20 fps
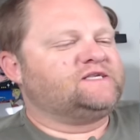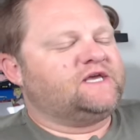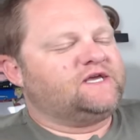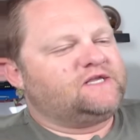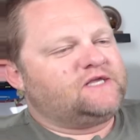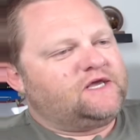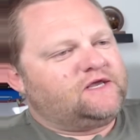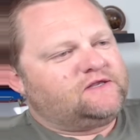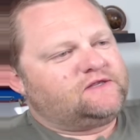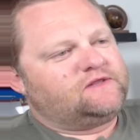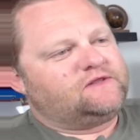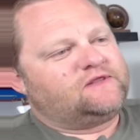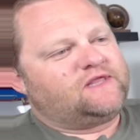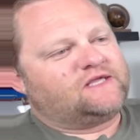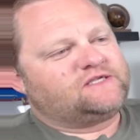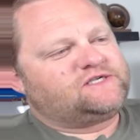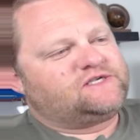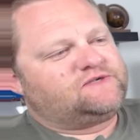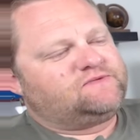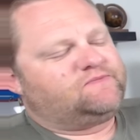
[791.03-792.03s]
it, it,
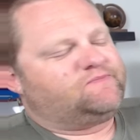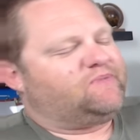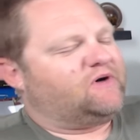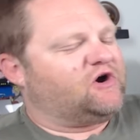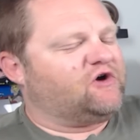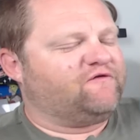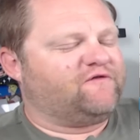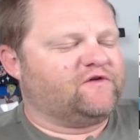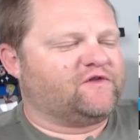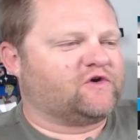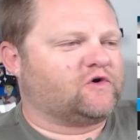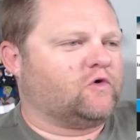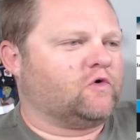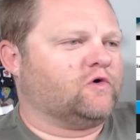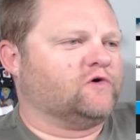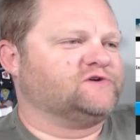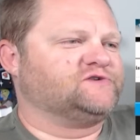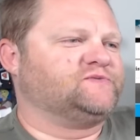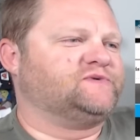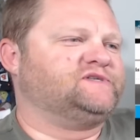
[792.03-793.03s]
that's par for the
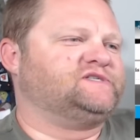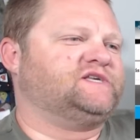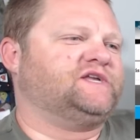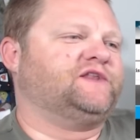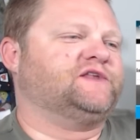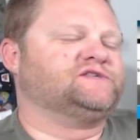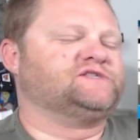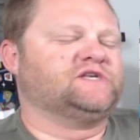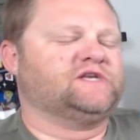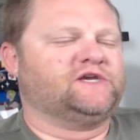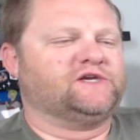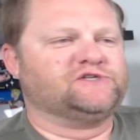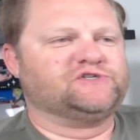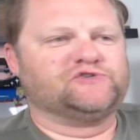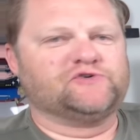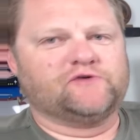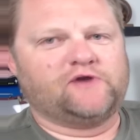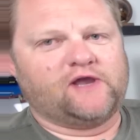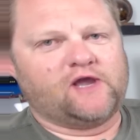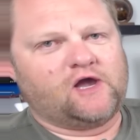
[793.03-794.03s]
course. We see this in
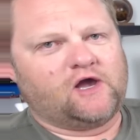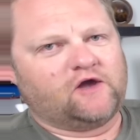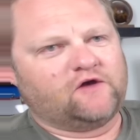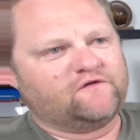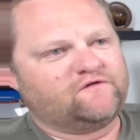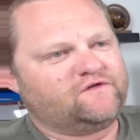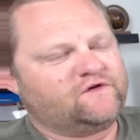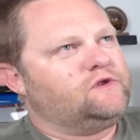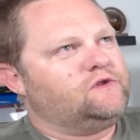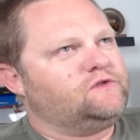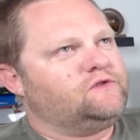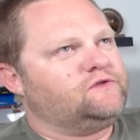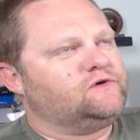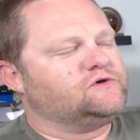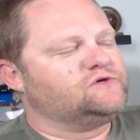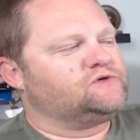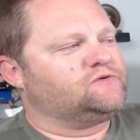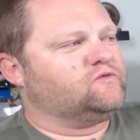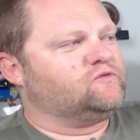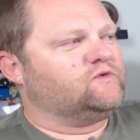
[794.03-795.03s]
history of
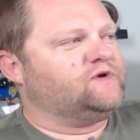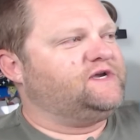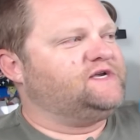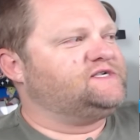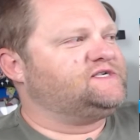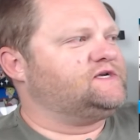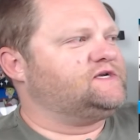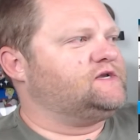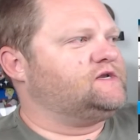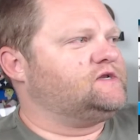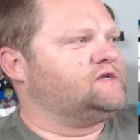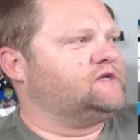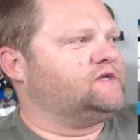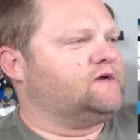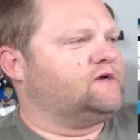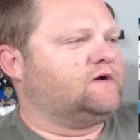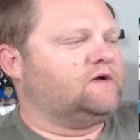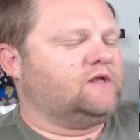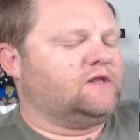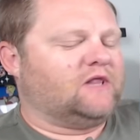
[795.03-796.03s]
there's a reason
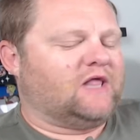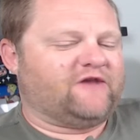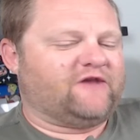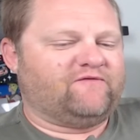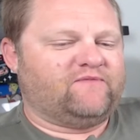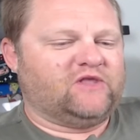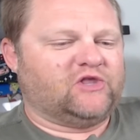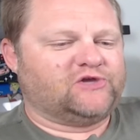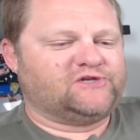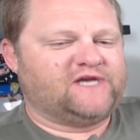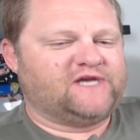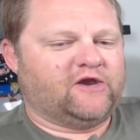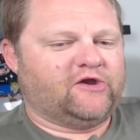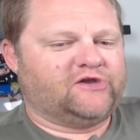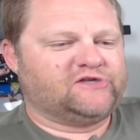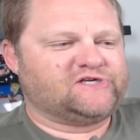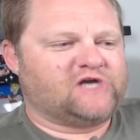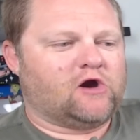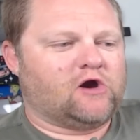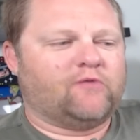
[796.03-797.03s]
a lot of
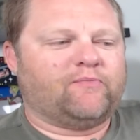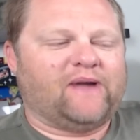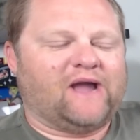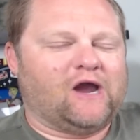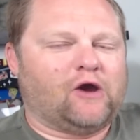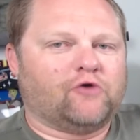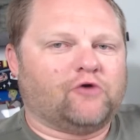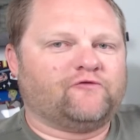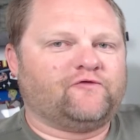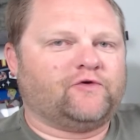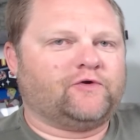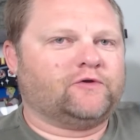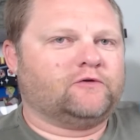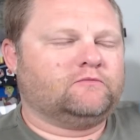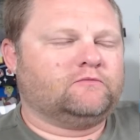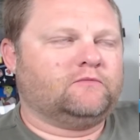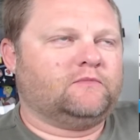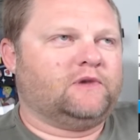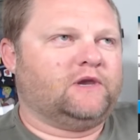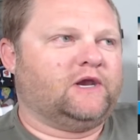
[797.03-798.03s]
militaries are powerful
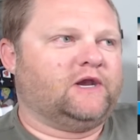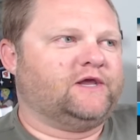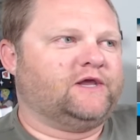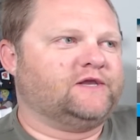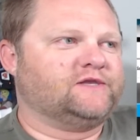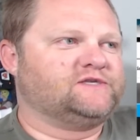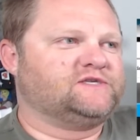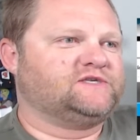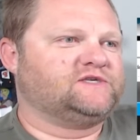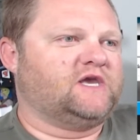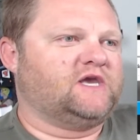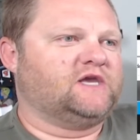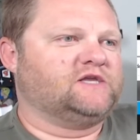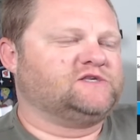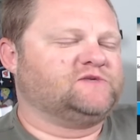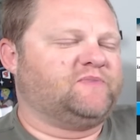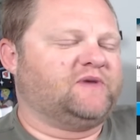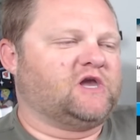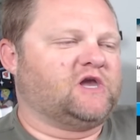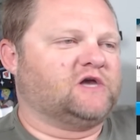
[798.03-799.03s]
and it's it's
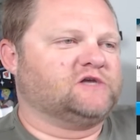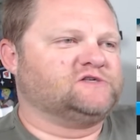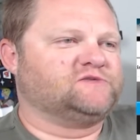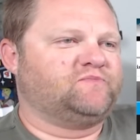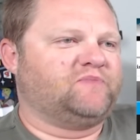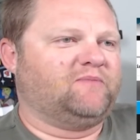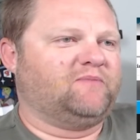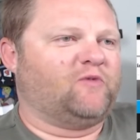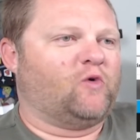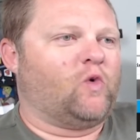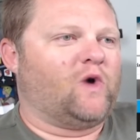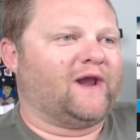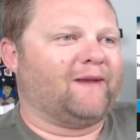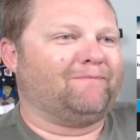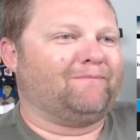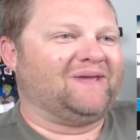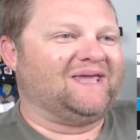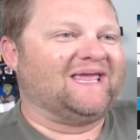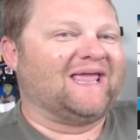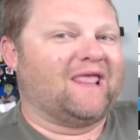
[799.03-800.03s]
because people want to
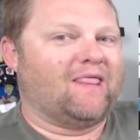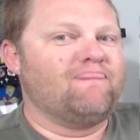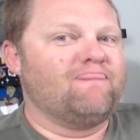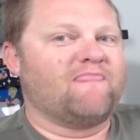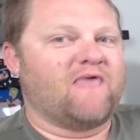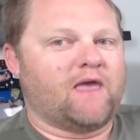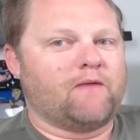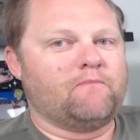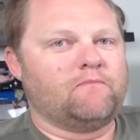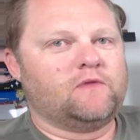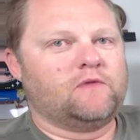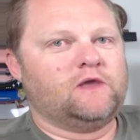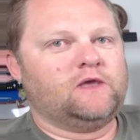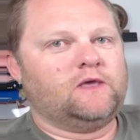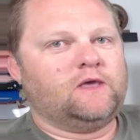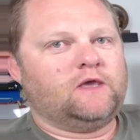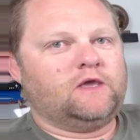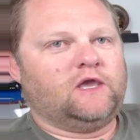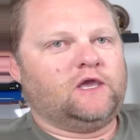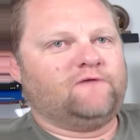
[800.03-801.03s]
be in them.
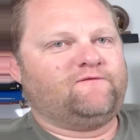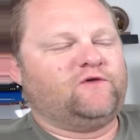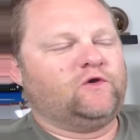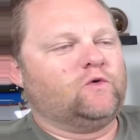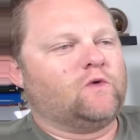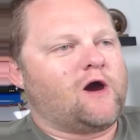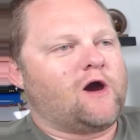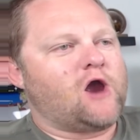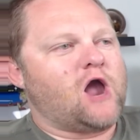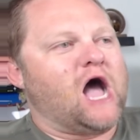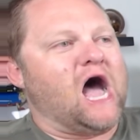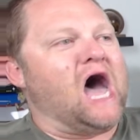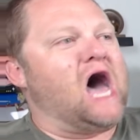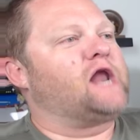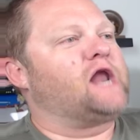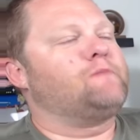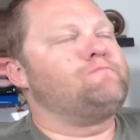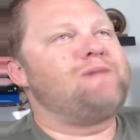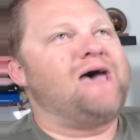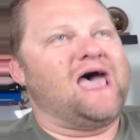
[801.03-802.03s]
If you are
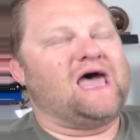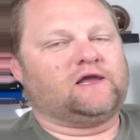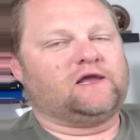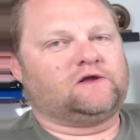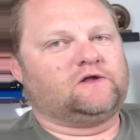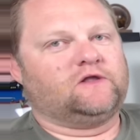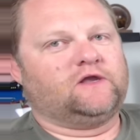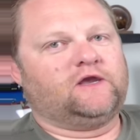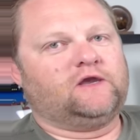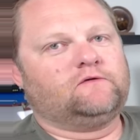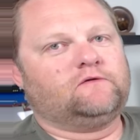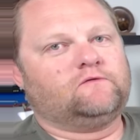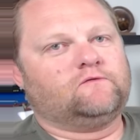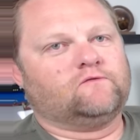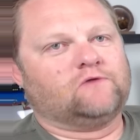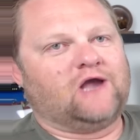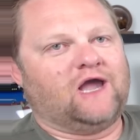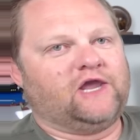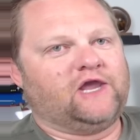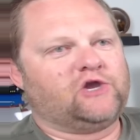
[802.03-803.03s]
automatically,
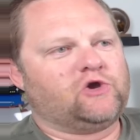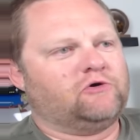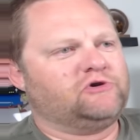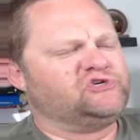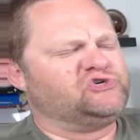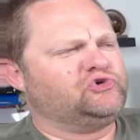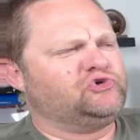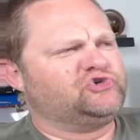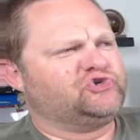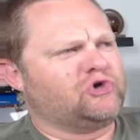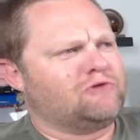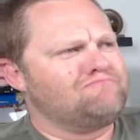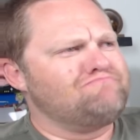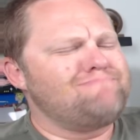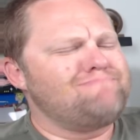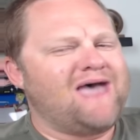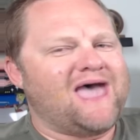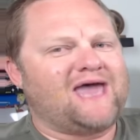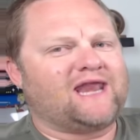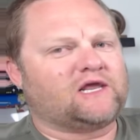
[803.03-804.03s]
right, going to
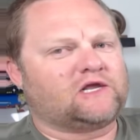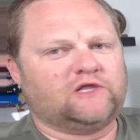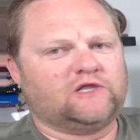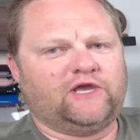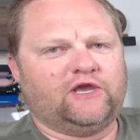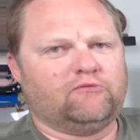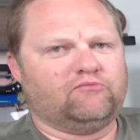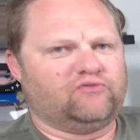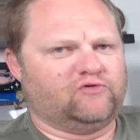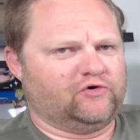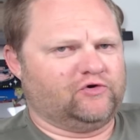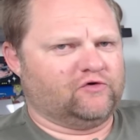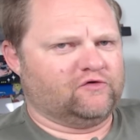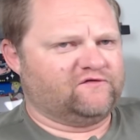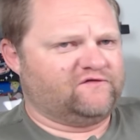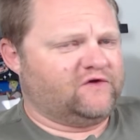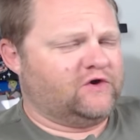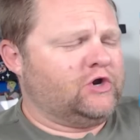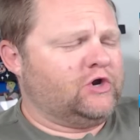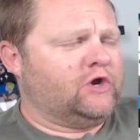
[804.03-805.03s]
dramatically
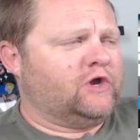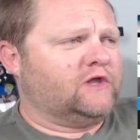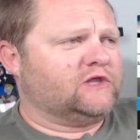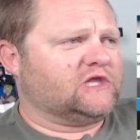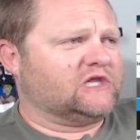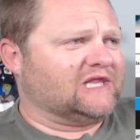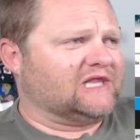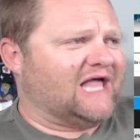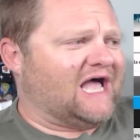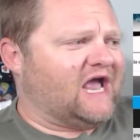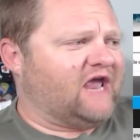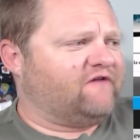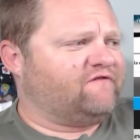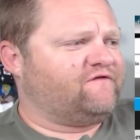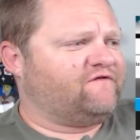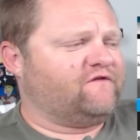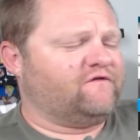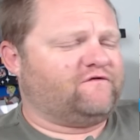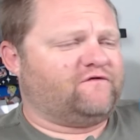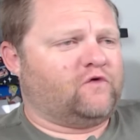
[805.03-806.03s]
improve the
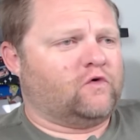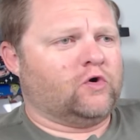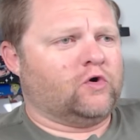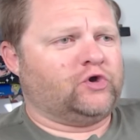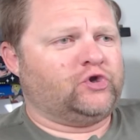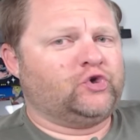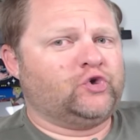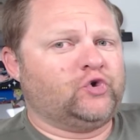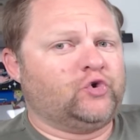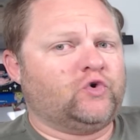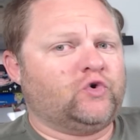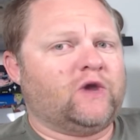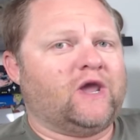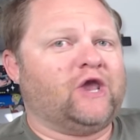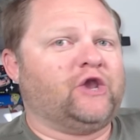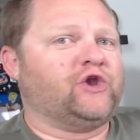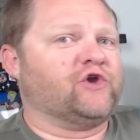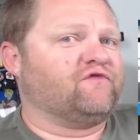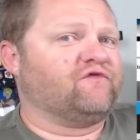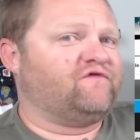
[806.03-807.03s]
life for you
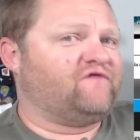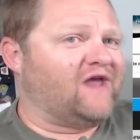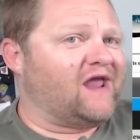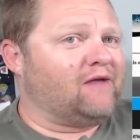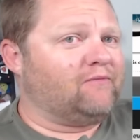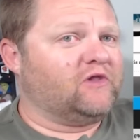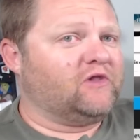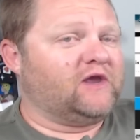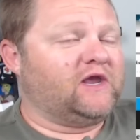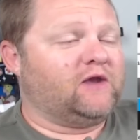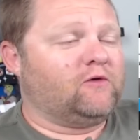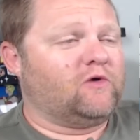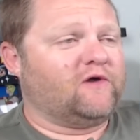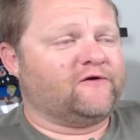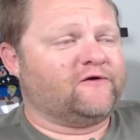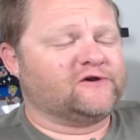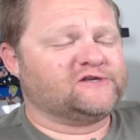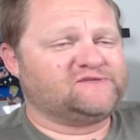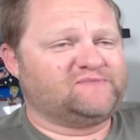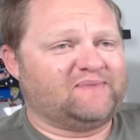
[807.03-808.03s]
and your family,
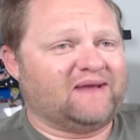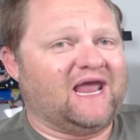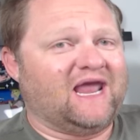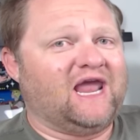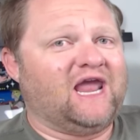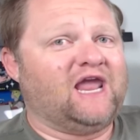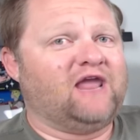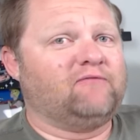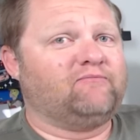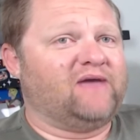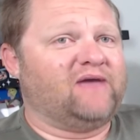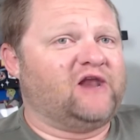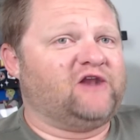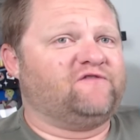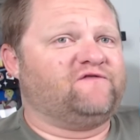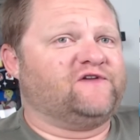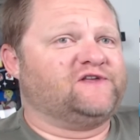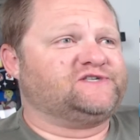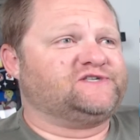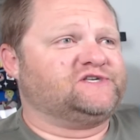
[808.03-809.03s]
whether it's pay,
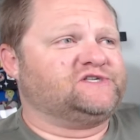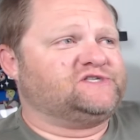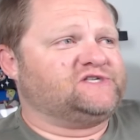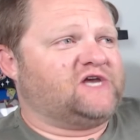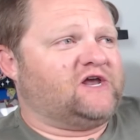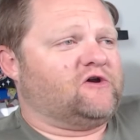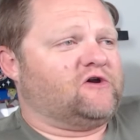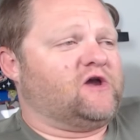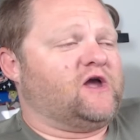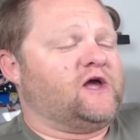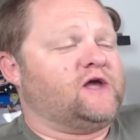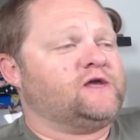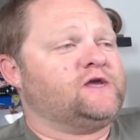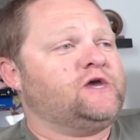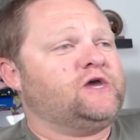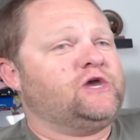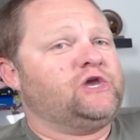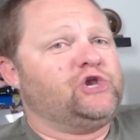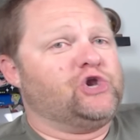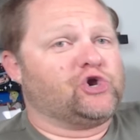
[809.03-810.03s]
benefits, etc.,
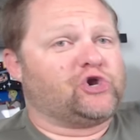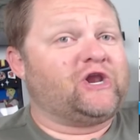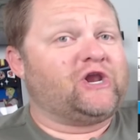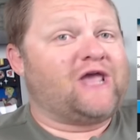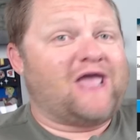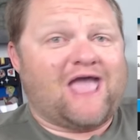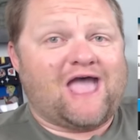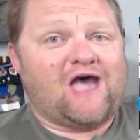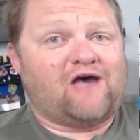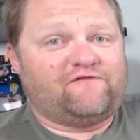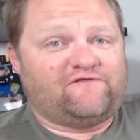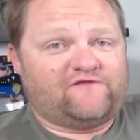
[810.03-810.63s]
you're going to have